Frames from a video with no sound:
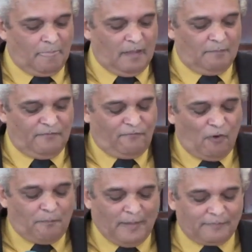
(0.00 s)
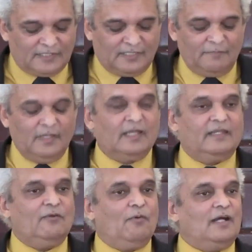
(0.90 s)
Before baptism,
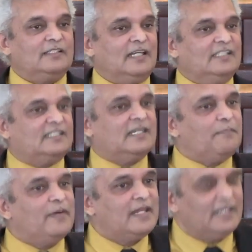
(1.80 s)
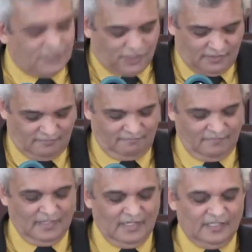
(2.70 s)
there was a separation.
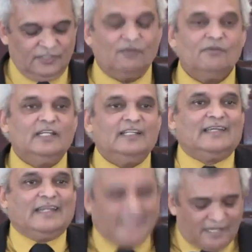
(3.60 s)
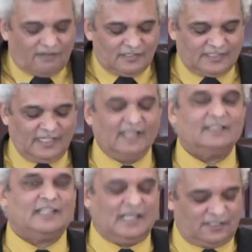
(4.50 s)
So it
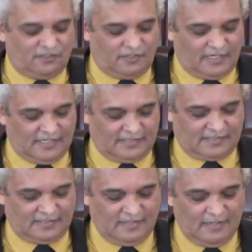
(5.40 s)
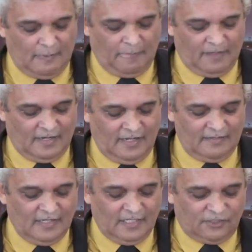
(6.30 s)
reconciles us to Christ, right?
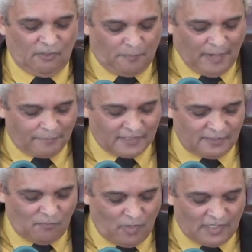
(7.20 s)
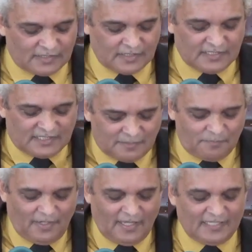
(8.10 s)
So baptism was
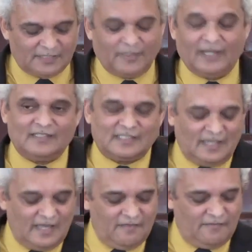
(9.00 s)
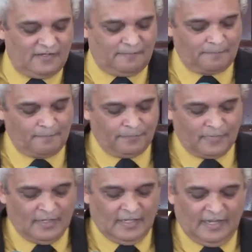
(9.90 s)
symbolized by this laver.
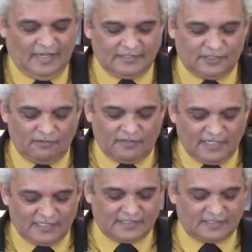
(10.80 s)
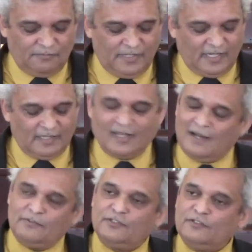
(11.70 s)
And so thus, we can come to the